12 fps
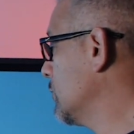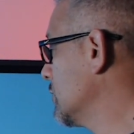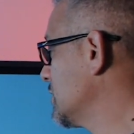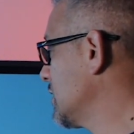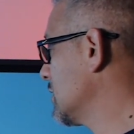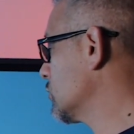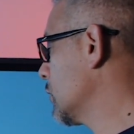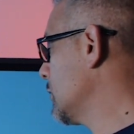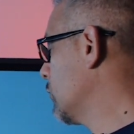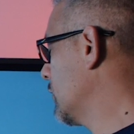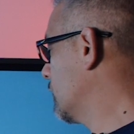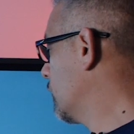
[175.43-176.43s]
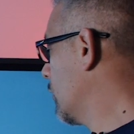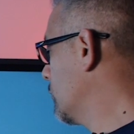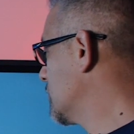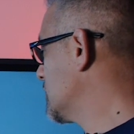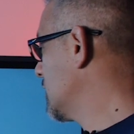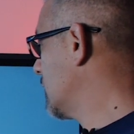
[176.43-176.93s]

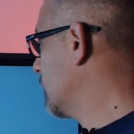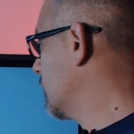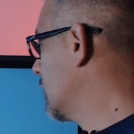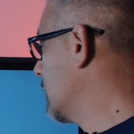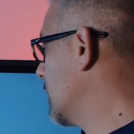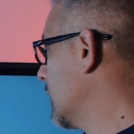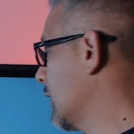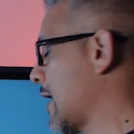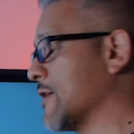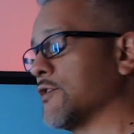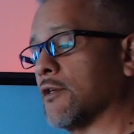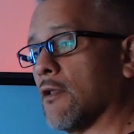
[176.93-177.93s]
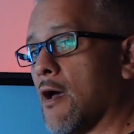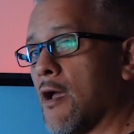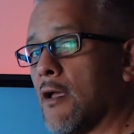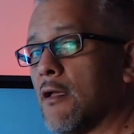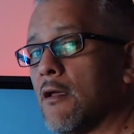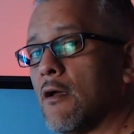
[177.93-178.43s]
20.4% from last
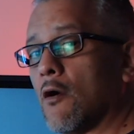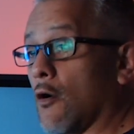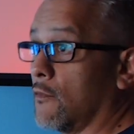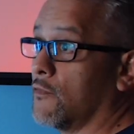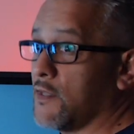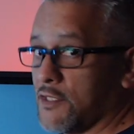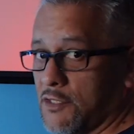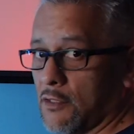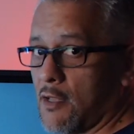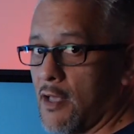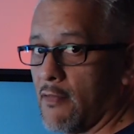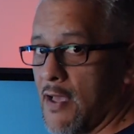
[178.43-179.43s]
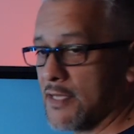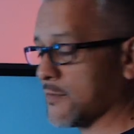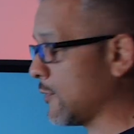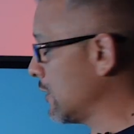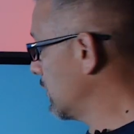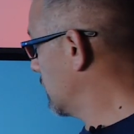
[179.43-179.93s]
July, or this July, last month,